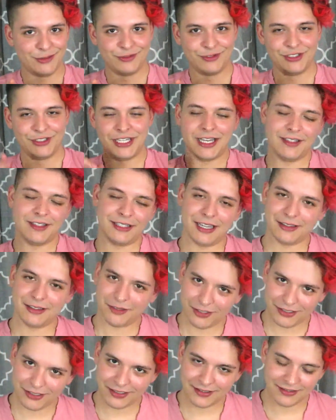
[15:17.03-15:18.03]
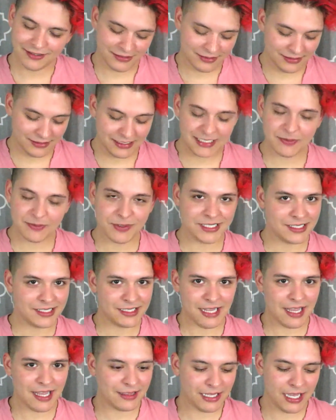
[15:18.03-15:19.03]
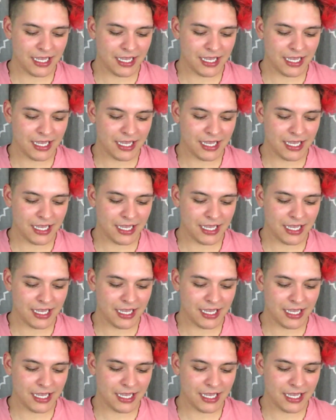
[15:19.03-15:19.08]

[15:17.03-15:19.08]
Y'all, y'all thought this was not the